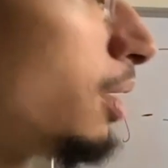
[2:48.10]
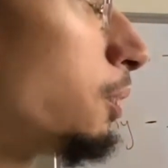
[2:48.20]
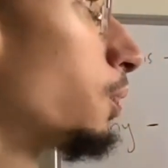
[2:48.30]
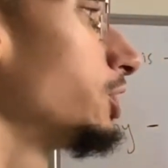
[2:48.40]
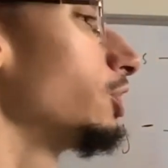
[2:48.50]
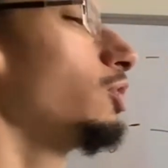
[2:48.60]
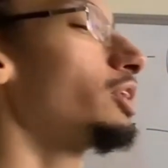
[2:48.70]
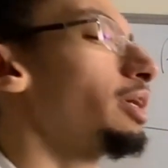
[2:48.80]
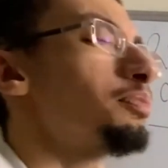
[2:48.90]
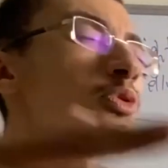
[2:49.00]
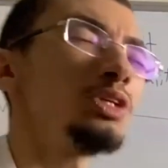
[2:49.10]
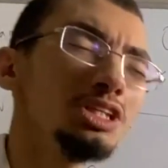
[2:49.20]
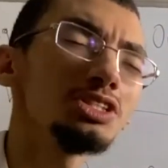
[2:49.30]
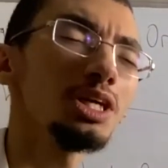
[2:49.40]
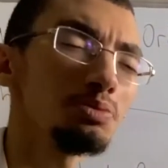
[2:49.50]
But when you look at
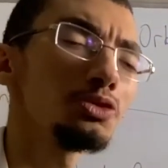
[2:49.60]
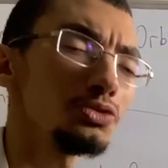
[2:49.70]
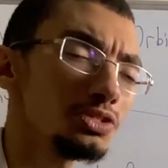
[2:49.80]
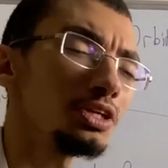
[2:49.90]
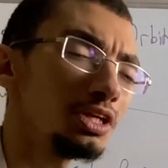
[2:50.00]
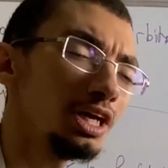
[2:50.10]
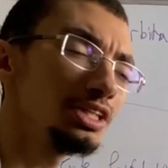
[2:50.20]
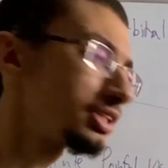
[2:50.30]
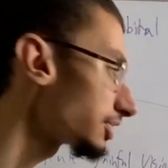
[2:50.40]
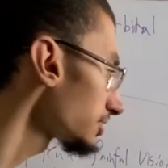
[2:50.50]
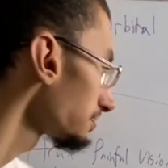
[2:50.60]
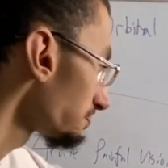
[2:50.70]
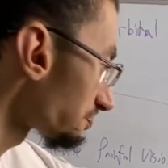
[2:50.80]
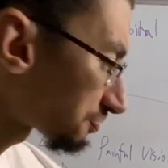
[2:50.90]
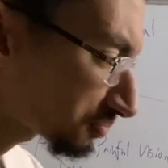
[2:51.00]
pre-septal cellulitis,
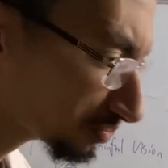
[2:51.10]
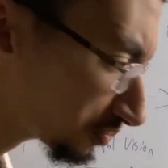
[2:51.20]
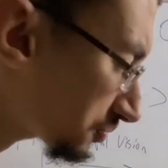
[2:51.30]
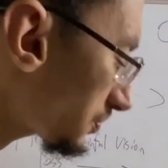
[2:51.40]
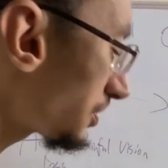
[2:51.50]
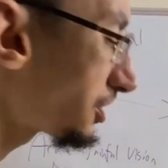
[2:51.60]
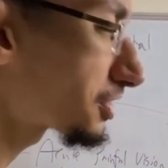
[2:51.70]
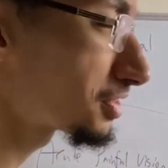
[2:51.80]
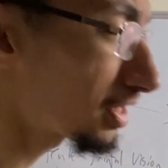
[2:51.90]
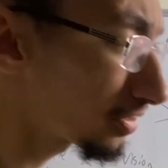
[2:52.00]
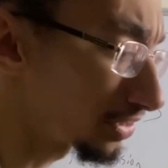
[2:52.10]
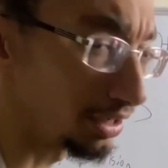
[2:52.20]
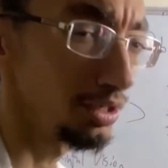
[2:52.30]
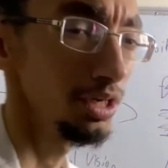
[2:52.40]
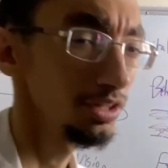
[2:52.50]
there's none of that.
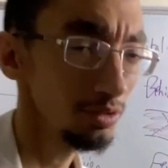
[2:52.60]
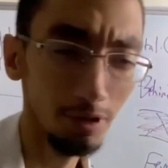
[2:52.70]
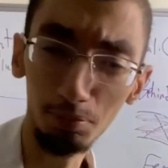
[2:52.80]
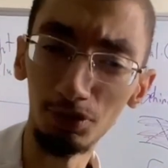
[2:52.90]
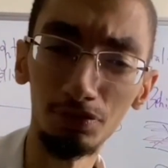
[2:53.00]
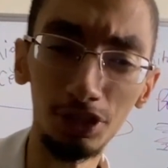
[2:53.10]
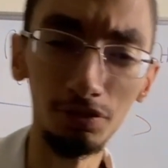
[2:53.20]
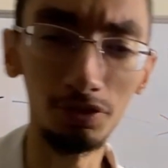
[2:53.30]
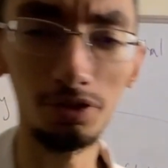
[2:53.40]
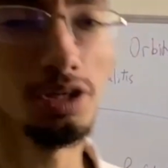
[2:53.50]
There might be fever,